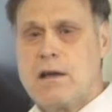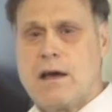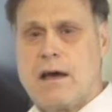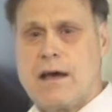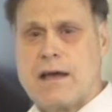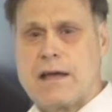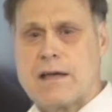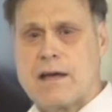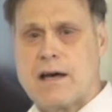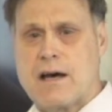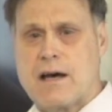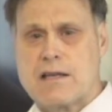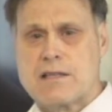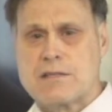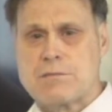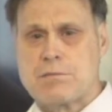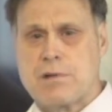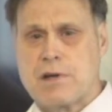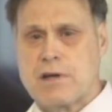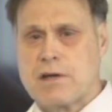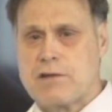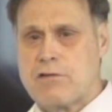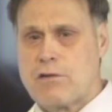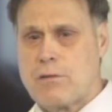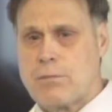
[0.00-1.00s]
a
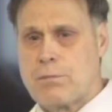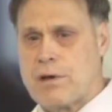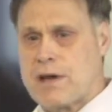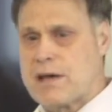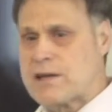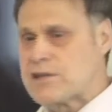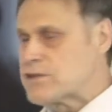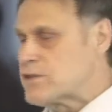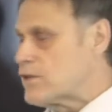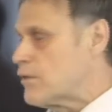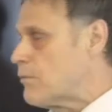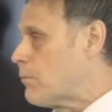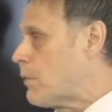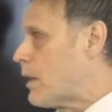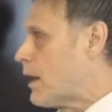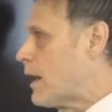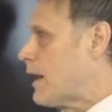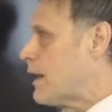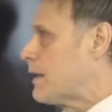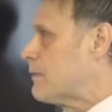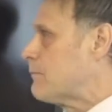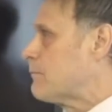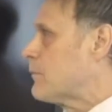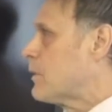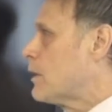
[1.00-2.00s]
husband of a patient of
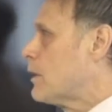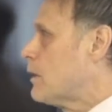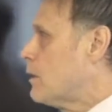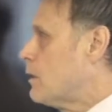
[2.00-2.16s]
mine.